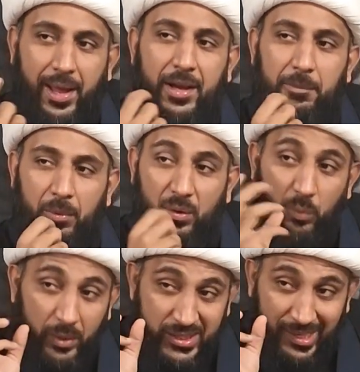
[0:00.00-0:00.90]
animal
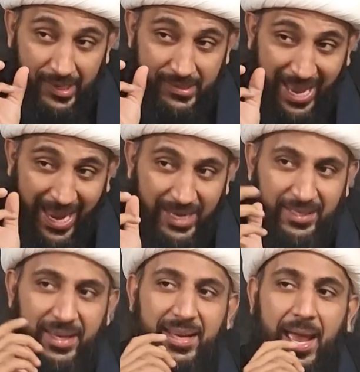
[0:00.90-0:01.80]
which is
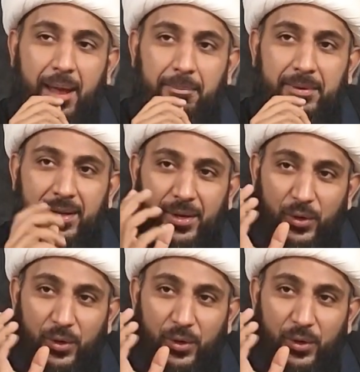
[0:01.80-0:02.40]
handicapped,